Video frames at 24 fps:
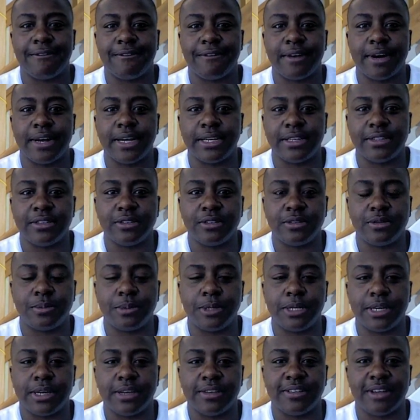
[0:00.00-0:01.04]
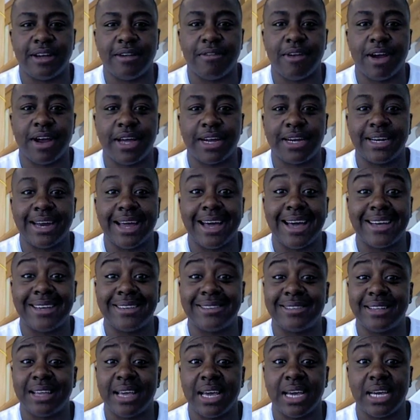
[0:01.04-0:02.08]
friends because I
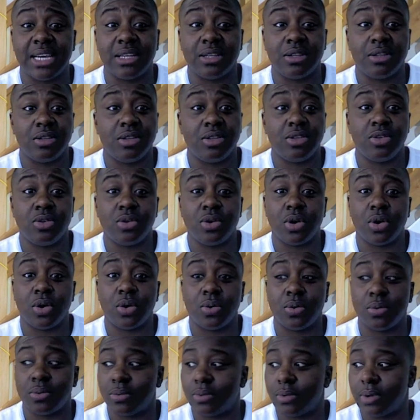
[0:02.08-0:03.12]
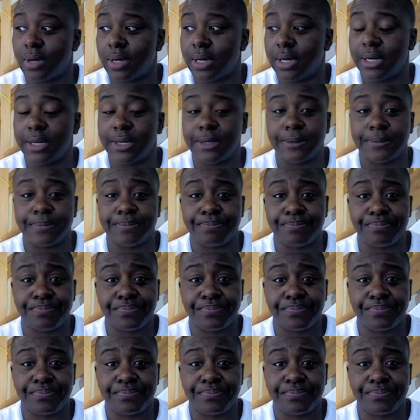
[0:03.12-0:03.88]
recognize that, you know, um,